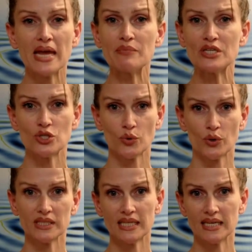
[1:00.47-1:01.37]
may be
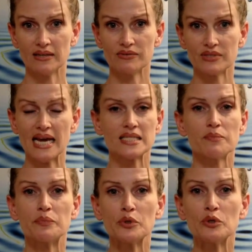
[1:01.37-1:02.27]
short-lived as
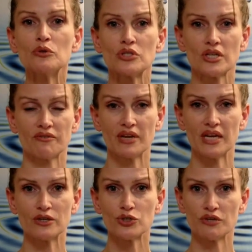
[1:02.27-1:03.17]
a boost of
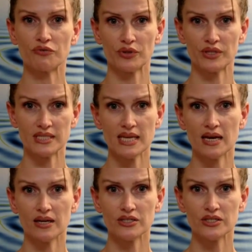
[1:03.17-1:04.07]
energy for the
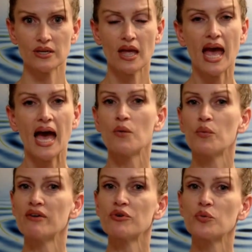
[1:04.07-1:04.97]
cells.
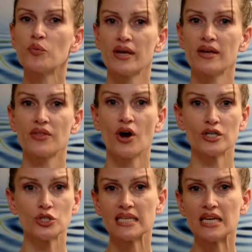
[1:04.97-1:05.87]
However, with
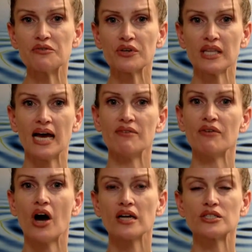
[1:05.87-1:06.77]
our Skin for
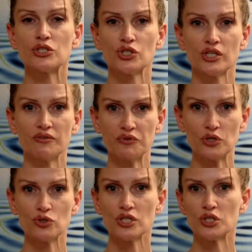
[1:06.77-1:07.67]
Life Oxygen
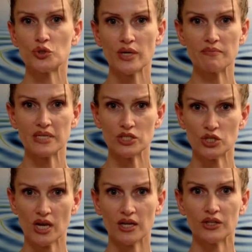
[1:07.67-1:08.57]
Infusion Treatment
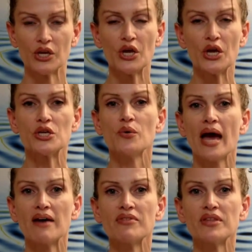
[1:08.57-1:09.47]
Gel, you
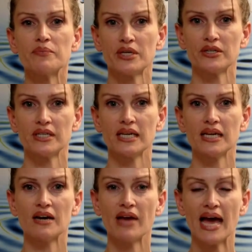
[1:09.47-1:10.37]
have the
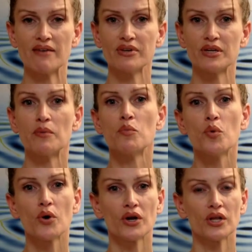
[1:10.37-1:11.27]
ability of having a
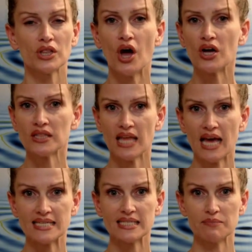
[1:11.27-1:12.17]
more
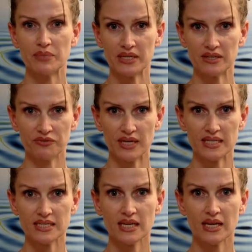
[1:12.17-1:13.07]
long-lasting
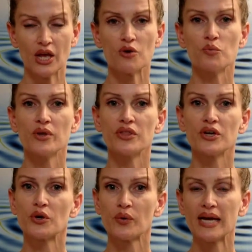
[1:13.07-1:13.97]
benefit with
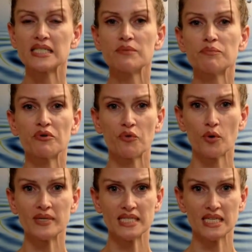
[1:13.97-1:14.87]
the corrective
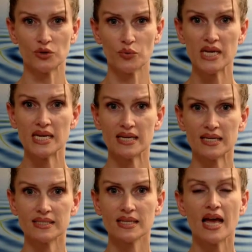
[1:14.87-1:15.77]
performance
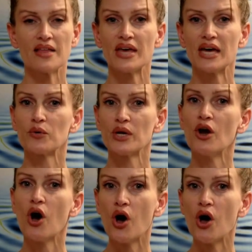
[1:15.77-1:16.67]
ingredients that are
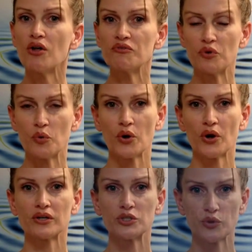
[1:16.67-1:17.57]
in all
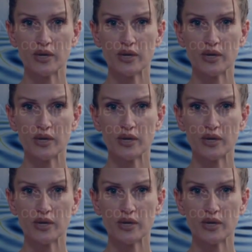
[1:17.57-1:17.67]
four